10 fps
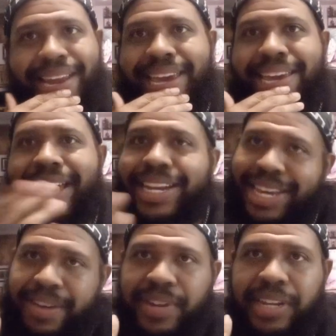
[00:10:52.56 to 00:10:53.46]
he
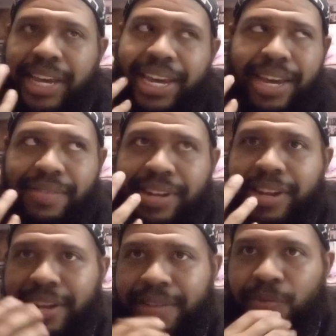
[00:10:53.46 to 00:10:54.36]
gives us
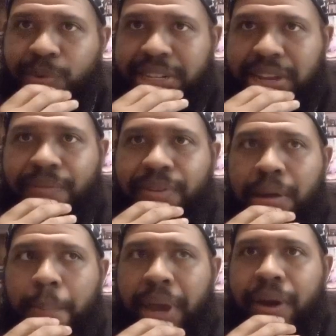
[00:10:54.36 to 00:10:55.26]
a different receiver
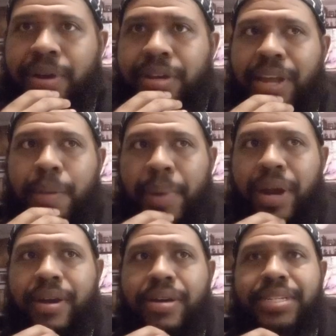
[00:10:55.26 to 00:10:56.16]
than Berrios. Like,
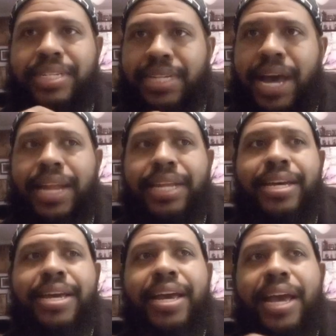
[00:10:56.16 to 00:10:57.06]
Berrios is
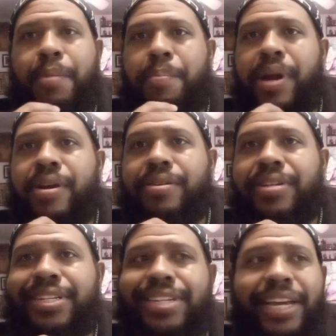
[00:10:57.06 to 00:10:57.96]
solid, and Berrios
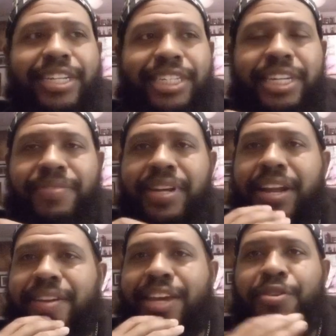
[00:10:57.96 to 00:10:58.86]
is, like, shifty. And
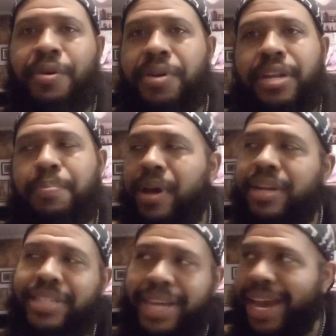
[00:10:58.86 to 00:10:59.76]
I was like, you know, get the
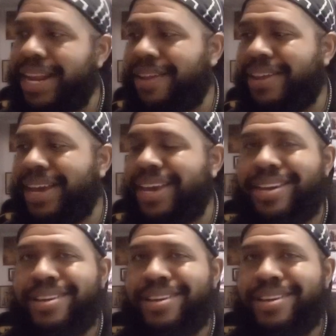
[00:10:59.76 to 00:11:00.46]
ball in his hand. I was like, he